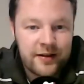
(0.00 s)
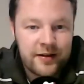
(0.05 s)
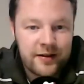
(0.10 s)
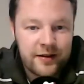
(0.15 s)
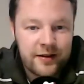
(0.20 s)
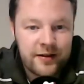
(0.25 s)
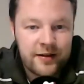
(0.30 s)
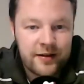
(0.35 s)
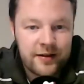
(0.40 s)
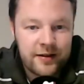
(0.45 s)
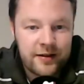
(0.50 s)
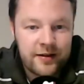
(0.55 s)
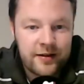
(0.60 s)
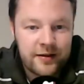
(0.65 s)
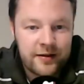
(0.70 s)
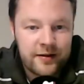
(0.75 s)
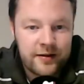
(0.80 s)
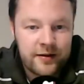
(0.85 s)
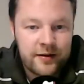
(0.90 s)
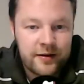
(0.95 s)

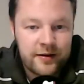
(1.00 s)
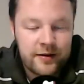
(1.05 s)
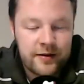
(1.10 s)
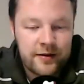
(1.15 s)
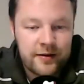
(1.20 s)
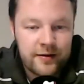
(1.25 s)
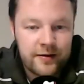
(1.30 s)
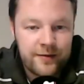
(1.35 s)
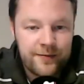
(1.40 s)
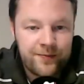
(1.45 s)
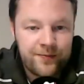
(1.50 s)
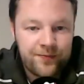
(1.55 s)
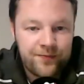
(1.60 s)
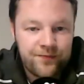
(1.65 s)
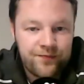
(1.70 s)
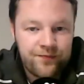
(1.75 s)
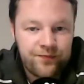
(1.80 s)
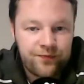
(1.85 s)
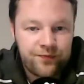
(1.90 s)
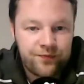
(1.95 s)

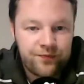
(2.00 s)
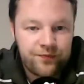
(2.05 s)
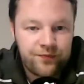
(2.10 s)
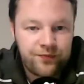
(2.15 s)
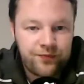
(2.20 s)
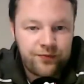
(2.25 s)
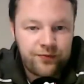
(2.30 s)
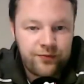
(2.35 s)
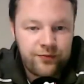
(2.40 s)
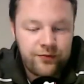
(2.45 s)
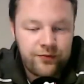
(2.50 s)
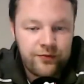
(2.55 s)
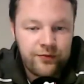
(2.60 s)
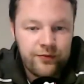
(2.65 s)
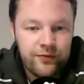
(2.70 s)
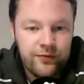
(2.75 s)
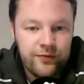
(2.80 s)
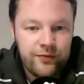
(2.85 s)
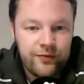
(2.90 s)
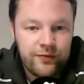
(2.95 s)

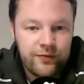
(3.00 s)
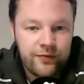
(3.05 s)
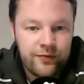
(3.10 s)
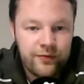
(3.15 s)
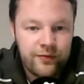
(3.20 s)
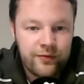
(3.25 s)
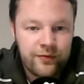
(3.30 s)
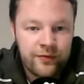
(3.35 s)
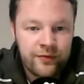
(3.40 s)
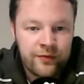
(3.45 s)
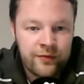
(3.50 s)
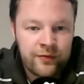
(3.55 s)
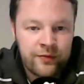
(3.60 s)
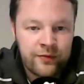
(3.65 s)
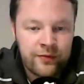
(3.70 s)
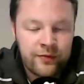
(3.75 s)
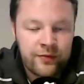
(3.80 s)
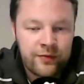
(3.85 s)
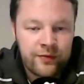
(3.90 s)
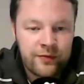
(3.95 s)

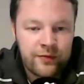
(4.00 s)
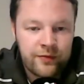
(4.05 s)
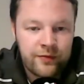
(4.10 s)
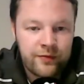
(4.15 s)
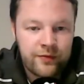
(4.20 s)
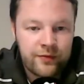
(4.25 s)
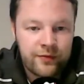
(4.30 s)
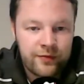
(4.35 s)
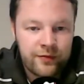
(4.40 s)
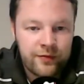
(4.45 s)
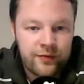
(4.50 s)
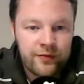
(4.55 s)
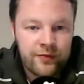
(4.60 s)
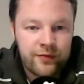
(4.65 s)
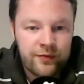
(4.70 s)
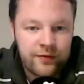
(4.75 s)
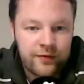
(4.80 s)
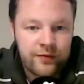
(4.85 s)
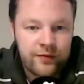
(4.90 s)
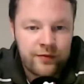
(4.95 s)

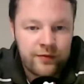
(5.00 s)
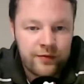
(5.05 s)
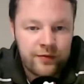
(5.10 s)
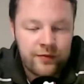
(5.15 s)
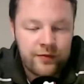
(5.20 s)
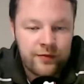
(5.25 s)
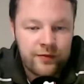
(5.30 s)
This person isn't speaking.